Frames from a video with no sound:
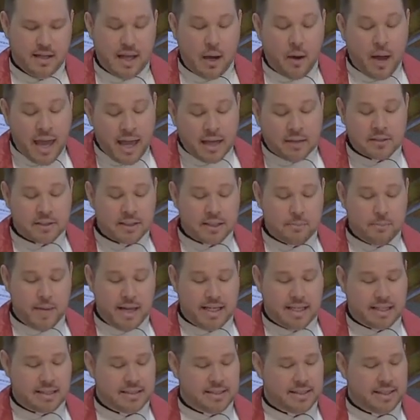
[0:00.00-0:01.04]
Now, Handel had
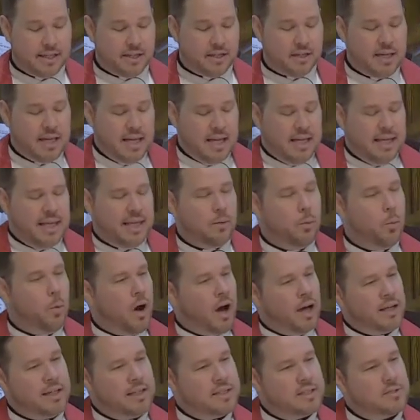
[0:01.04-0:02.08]
made it clear he
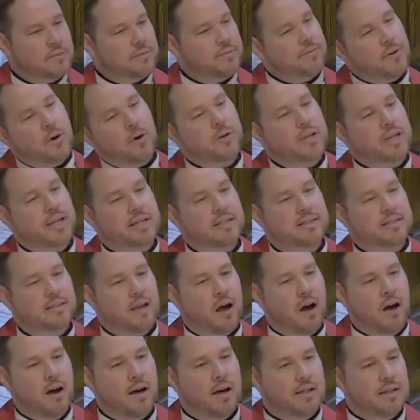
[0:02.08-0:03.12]
wanted to focus
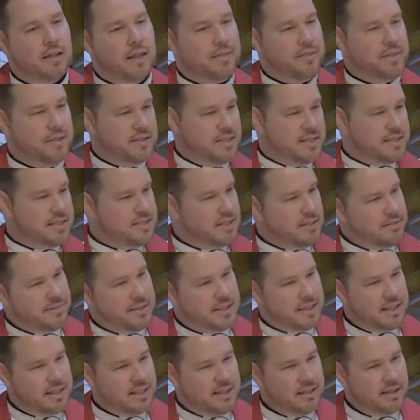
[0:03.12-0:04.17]
on the
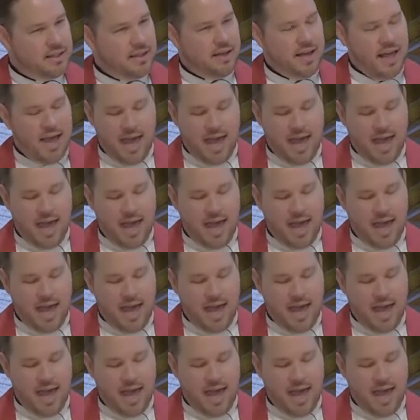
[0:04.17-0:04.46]
nativity